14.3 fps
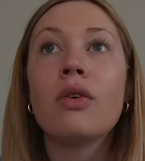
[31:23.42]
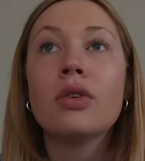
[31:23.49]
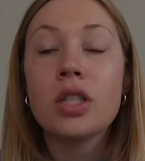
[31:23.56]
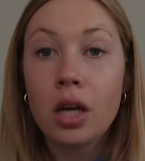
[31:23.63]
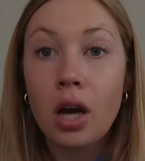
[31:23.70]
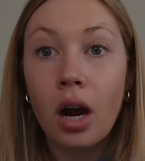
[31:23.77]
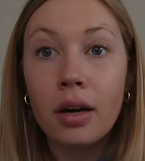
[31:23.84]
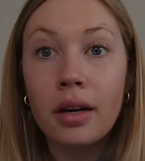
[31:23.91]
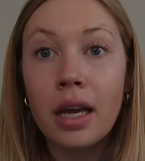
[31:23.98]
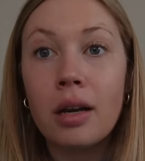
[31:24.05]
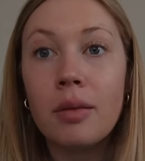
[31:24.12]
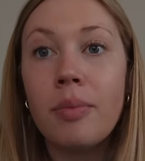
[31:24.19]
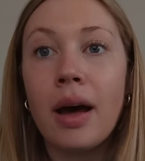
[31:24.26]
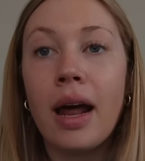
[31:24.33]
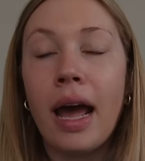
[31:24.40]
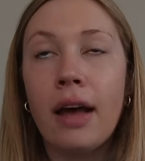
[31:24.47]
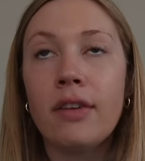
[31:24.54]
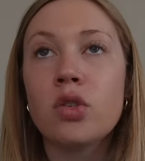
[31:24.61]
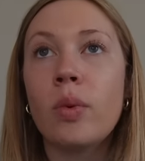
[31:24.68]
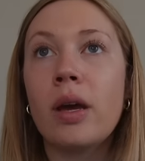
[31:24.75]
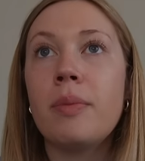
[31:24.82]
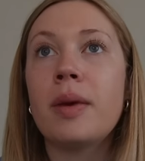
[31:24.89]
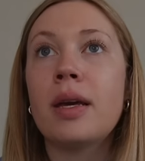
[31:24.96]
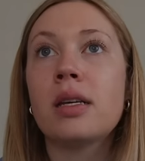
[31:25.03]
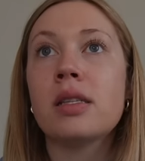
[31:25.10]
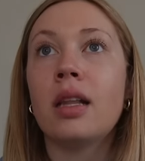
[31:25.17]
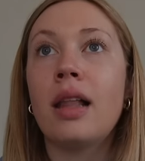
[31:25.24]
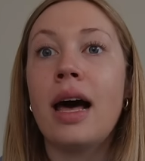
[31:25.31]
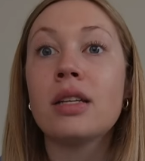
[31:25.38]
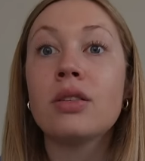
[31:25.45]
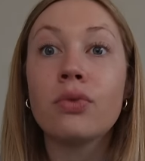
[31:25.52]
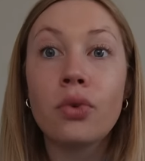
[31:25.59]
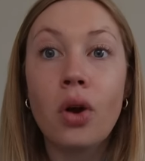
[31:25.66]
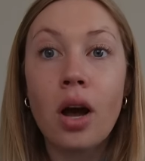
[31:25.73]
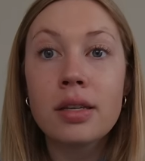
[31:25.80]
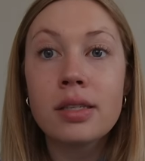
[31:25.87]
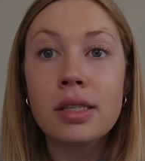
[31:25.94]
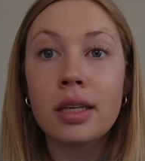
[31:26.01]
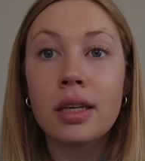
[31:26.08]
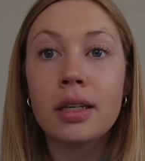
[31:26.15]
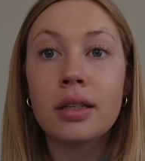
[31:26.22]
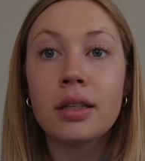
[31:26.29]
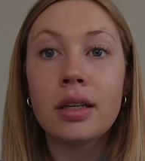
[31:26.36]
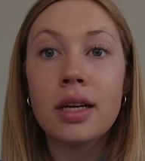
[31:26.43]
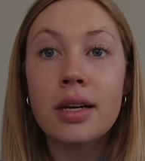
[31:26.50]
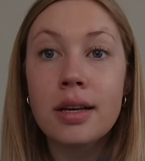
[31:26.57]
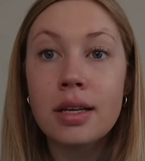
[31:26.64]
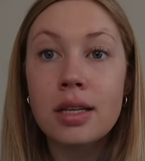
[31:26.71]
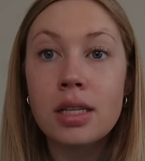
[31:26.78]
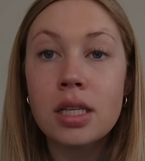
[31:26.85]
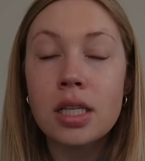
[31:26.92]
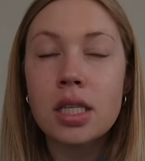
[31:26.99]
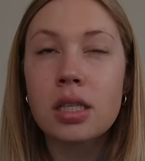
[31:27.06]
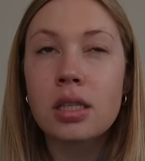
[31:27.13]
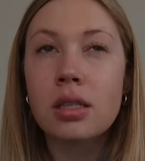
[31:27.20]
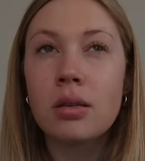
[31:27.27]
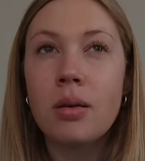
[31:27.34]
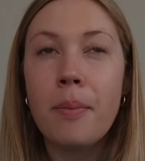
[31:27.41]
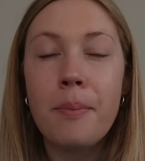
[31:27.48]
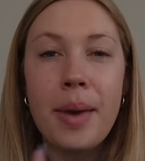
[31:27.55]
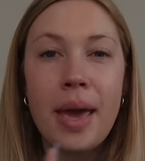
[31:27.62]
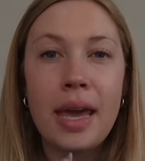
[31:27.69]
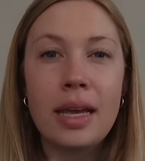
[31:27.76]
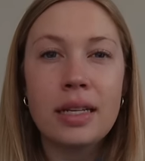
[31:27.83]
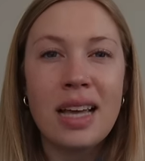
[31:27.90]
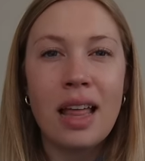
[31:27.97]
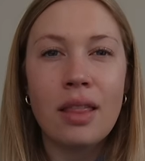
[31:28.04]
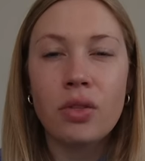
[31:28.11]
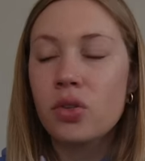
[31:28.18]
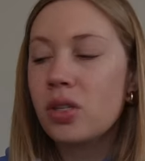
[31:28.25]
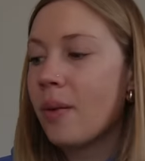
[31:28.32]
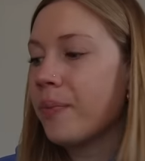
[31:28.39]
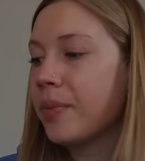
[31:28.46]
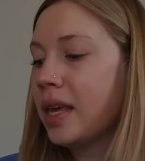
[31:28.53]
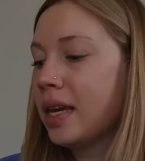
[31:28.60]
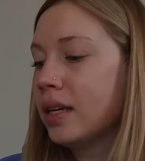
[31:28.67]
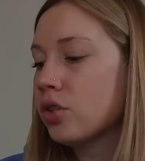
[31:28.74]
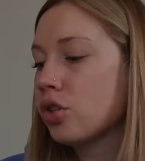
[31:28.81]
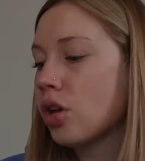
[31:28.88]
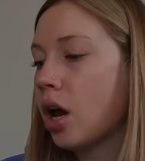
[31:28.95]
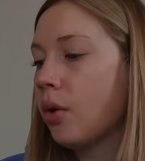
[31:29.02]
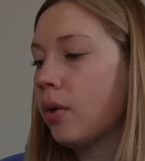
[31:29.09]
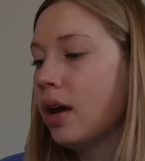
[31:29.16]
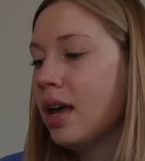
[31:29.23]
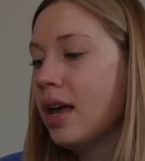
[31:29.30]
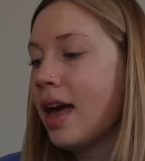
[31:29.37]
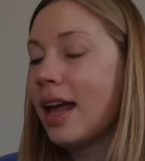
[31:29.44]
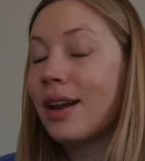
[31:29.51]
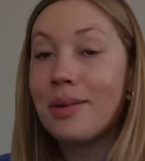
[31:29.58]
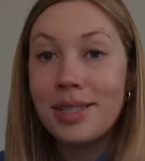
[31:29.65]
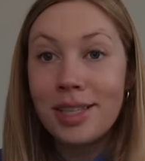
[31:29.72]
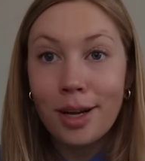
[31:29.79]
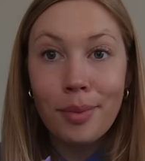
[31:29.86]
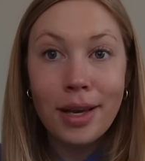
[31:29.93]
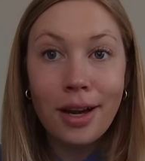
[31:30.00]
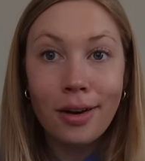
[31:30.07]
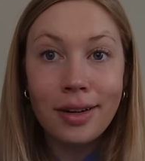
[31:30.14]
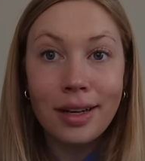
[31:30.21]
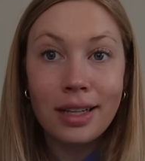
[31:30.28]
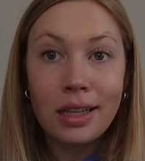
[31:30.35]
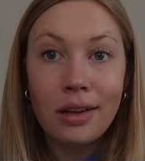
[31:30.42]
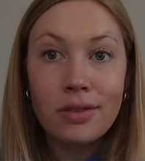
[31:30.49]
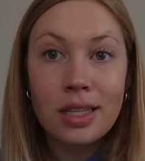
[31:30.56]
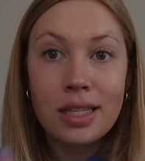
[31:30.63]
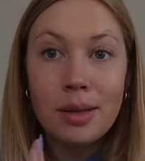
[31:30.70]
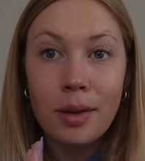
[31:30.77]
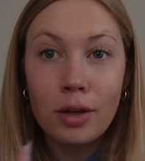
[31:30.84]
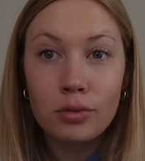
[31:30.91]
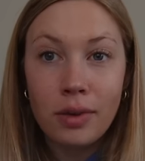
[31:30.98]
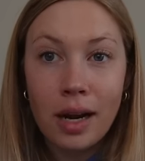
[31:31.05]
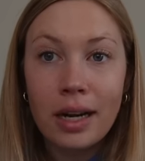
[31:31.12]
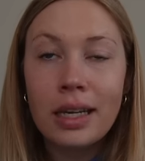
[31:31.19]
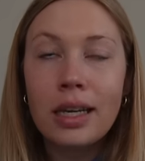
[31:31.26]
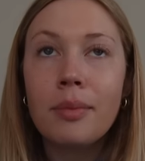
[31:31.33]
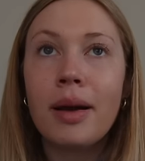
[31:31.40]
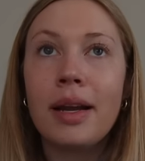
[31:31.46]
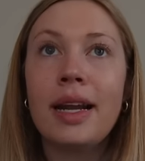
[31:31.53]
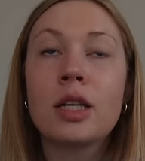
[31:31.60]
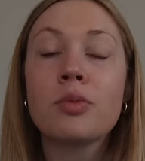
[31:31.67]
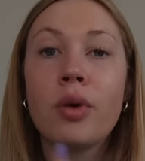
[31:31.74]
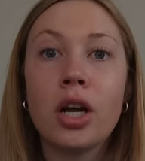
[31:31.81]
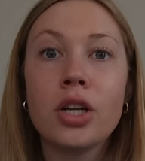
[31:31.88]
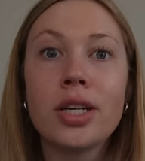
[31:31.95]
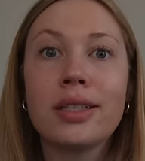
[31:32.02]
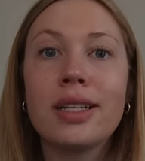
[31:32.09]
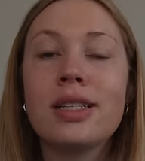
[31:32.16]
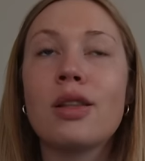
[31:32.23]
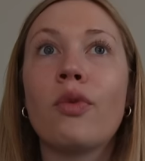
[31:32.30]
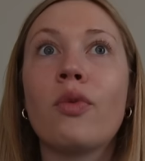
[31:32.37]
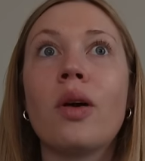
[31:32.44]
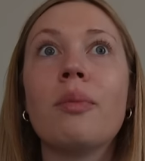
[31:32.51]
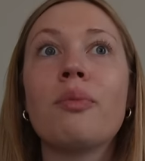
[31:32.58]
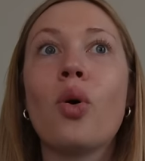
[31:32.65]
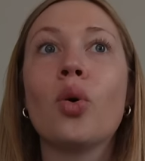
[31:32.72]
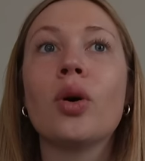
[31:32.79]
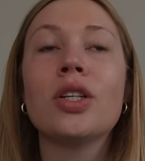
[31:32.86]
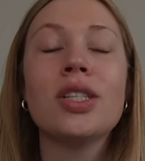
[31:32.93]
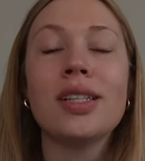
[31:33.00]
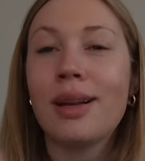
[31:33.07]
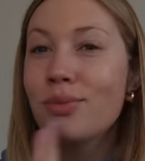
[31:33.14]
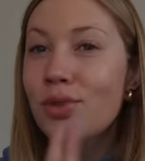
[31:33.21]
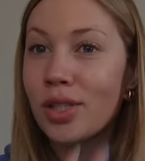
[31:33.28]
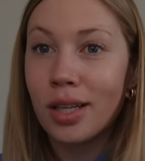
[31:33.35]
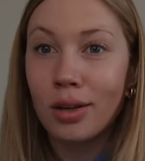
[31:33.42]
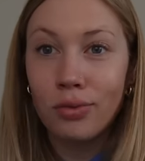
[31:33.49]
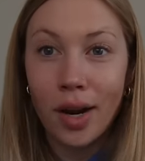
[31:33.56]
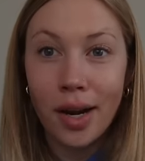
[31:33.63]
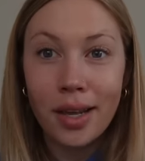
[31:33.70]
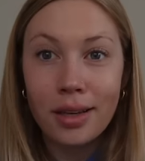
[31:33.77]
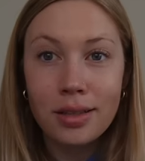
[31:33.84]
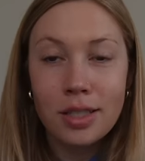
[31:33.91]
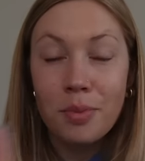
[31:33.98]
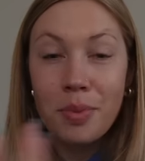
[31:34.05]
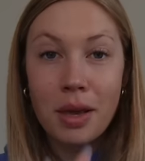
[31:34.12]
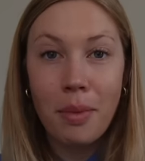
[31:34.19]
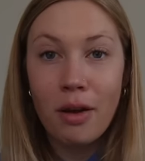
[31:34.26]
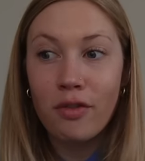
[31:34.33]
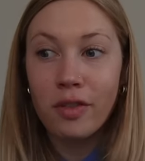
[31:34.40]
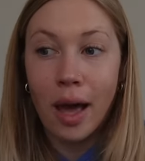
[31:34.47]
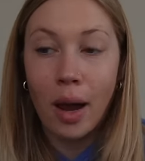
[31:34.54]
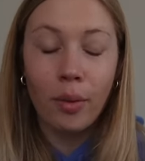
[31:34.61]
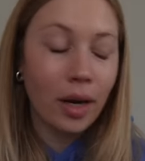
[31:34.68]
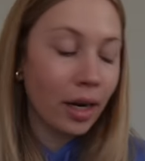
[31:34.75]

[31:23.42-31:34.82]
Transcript: to garden, but I have to wait because the last frost here is May 10th or something. So anyways, I got my gardening gloves because I'm like ready. My next project is the front porch and I'm just like ready to be in my flower